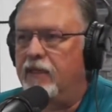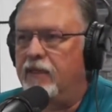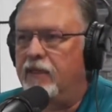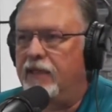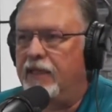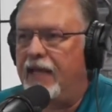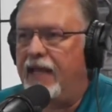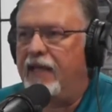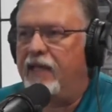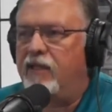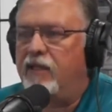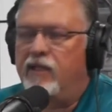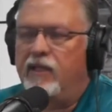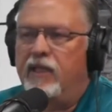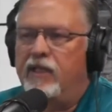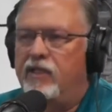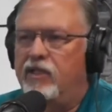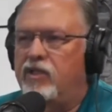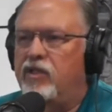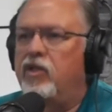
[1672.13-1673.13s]

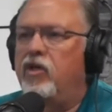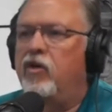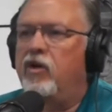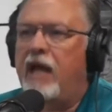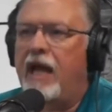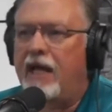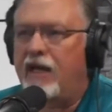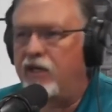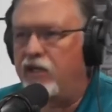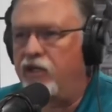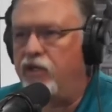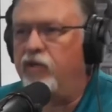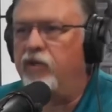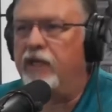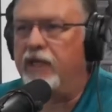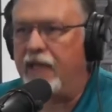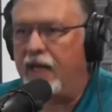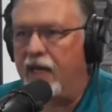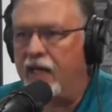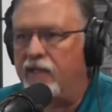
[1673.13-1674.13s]
they just don't know how to do
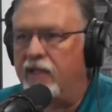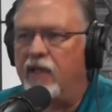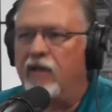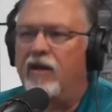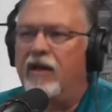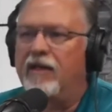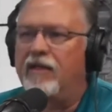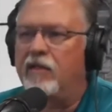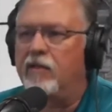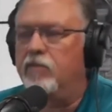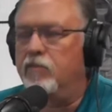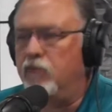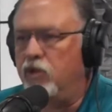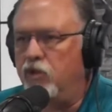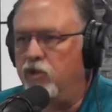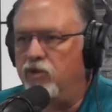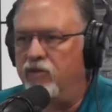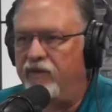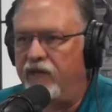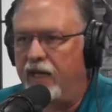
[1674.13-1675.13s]
it yet. They don't have to
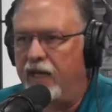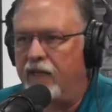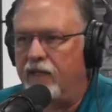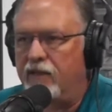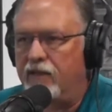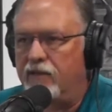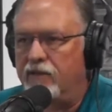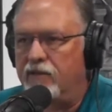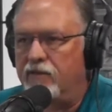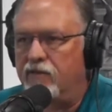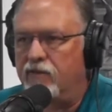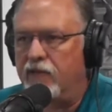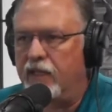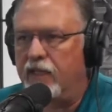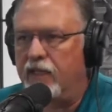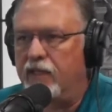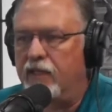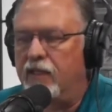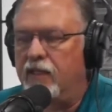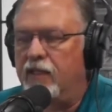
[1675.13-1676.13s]
move yet.
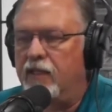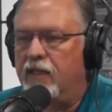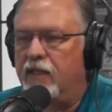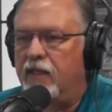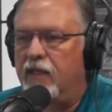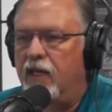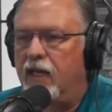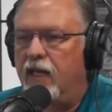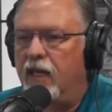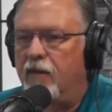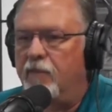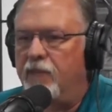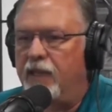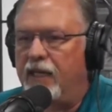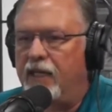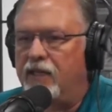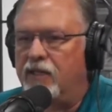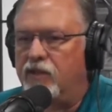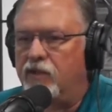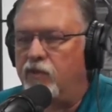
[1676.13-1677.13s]
Right.
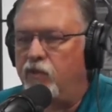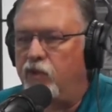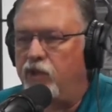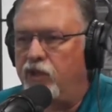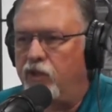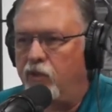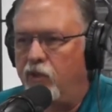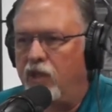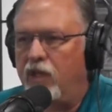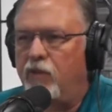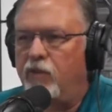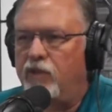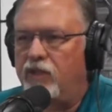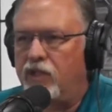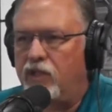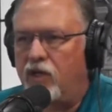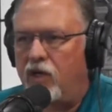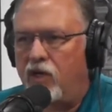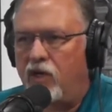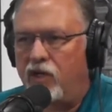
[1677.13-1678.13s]
Because when you're working with a
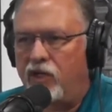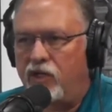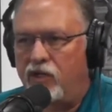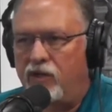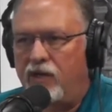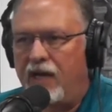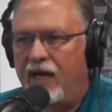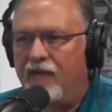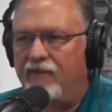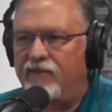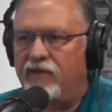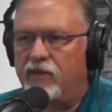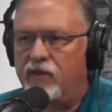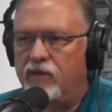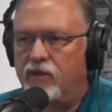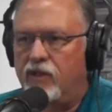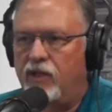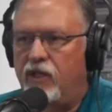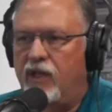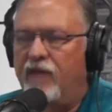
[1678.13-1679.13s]
dog, you have
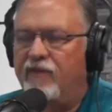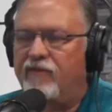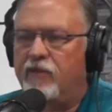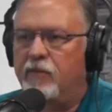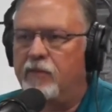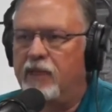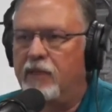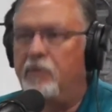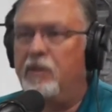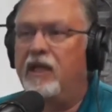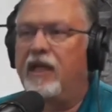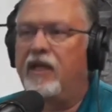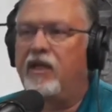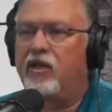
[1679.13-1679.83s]
to manipulate